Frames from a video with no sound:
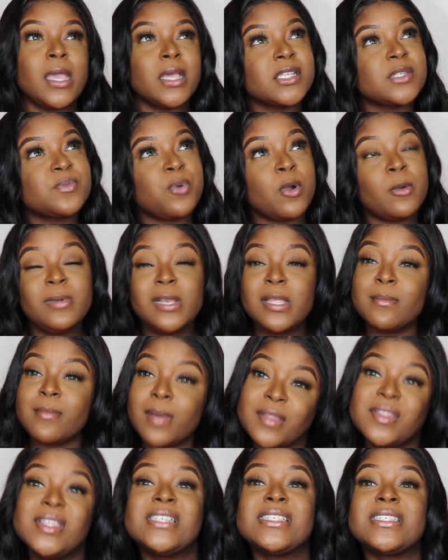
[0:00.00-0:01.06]
It's probably
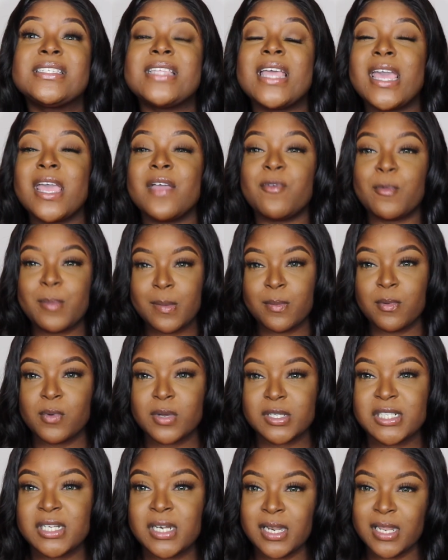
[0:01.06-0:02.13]
Mother's Day for people
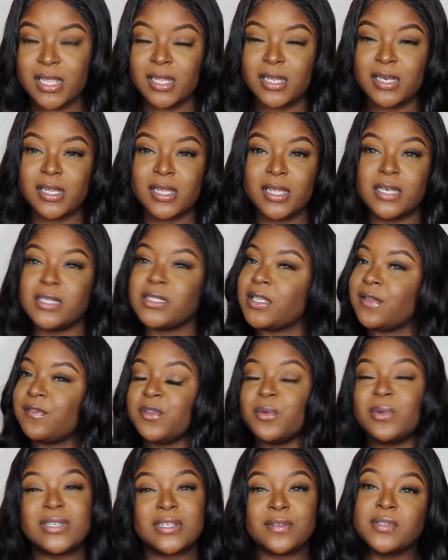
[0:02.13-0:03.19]
watching in England. If
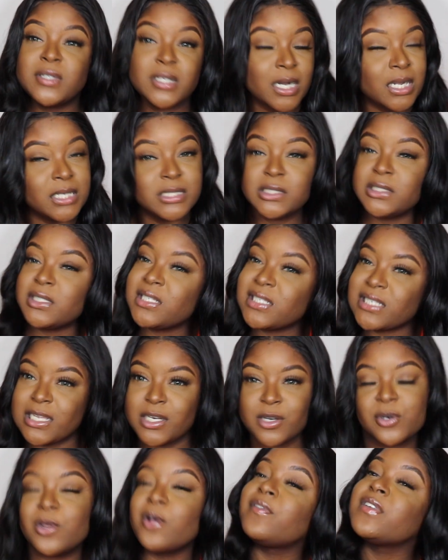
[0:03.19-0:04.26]
you're in different countries, I
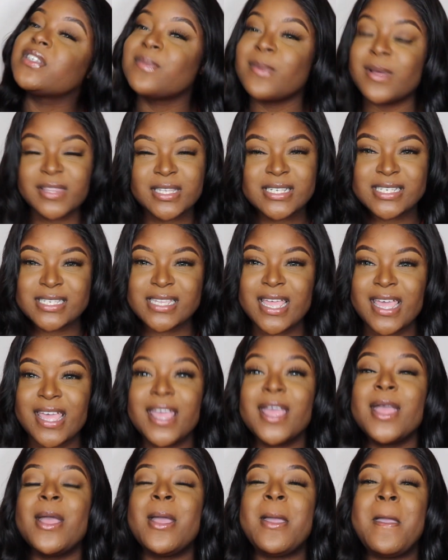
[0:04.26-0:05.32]
don't know if it's Mother's
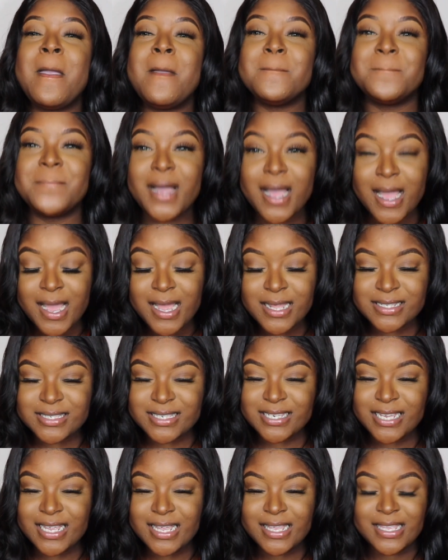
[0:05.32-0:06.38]
Day, but
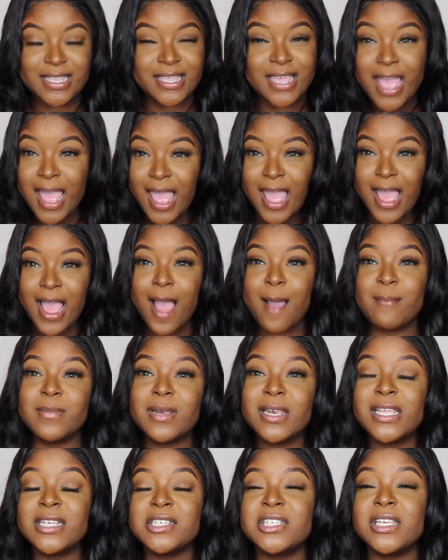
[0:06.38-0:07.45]
yeah, I'm
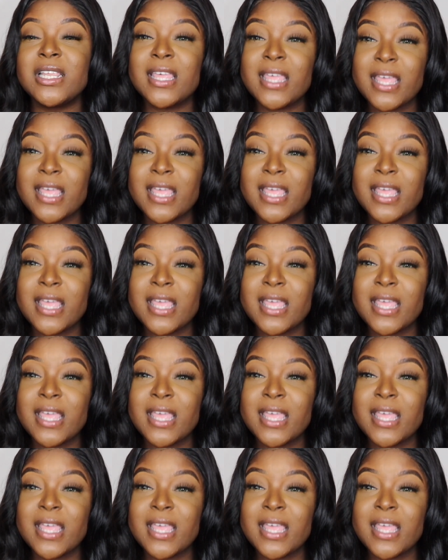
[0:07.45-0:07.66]
literally